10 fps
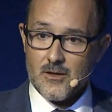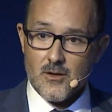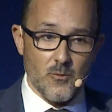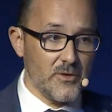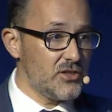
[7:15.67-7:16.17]

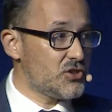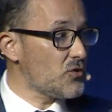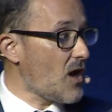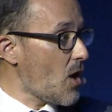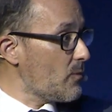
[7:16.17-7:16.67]
We did show
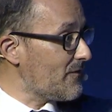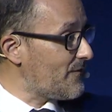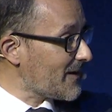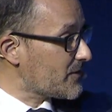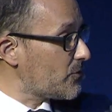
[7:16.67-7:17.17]
how we're
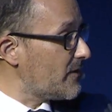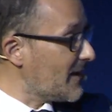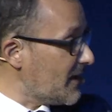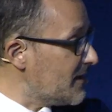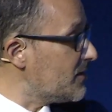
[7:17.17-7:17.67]
factoring
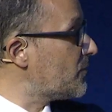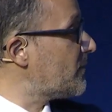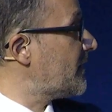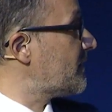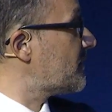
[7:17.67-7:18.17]
into
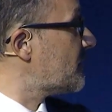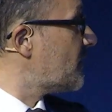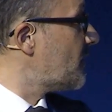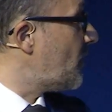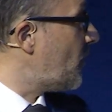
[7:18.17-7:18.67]
it
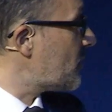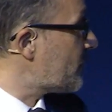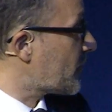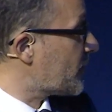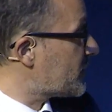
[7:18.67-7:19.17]
all of
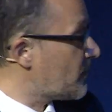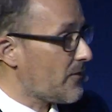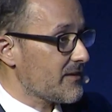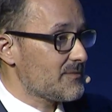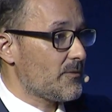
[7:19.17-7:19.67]
the customer
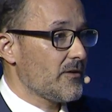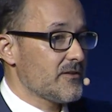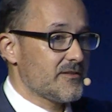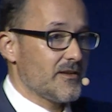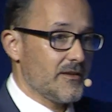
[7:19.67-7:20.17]

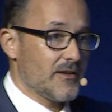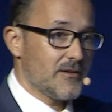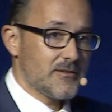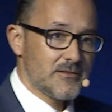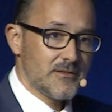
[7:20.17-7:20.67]
experience data.
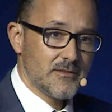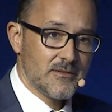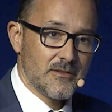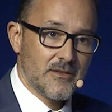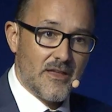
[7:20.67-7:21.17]

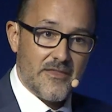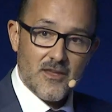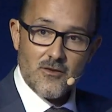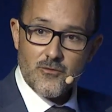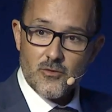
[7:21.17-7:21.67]
And then,
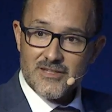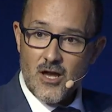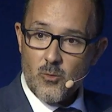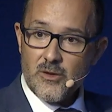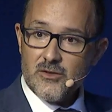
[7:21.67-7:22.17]
of course, how
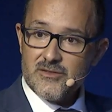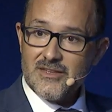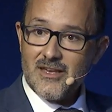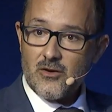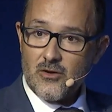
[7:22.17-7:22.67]
we're
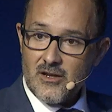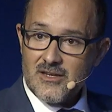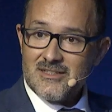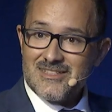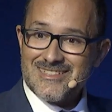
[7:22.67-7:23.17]
using our
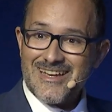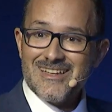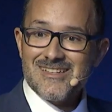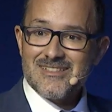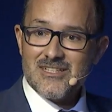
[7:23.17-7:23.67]

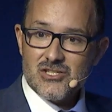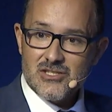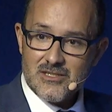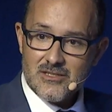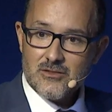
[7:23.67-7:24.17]
science
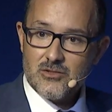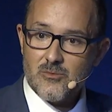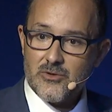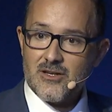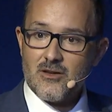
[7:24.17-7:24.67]
engine to
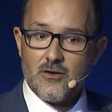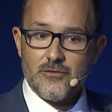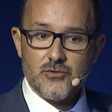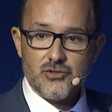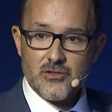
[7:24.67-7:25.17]
model our
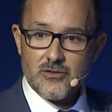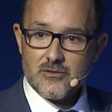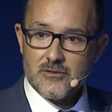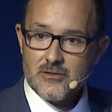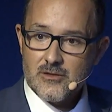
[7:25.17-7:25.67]
future.
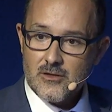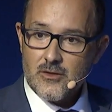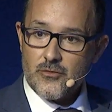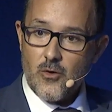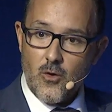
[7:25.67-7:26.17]

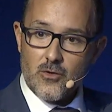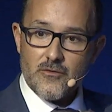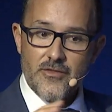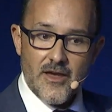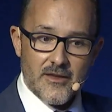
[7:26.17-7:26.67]
The whole of
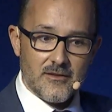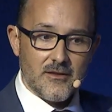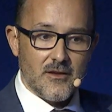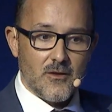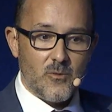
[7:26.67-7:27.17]
that
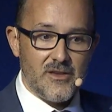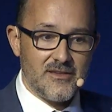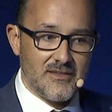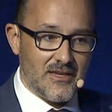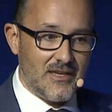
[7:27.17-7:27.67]

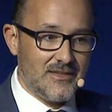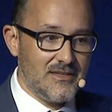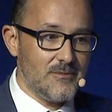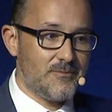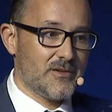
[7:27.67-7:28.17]
with a
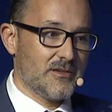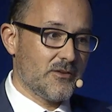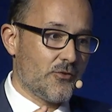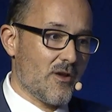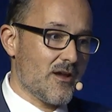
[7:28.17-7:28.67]
deep
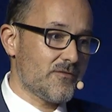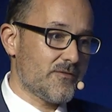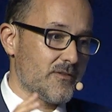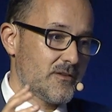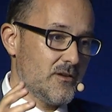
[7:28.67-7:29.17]

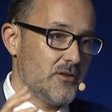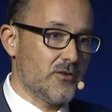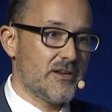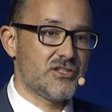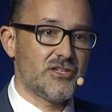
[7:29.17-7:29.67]
graph, a
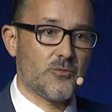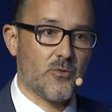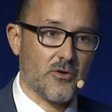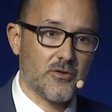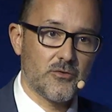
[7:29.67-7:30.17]
knowledge
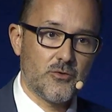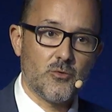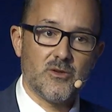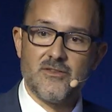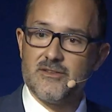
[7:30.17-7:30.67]
network to do
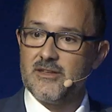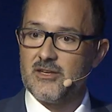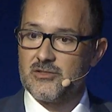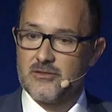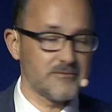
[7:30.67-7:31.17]
investigation.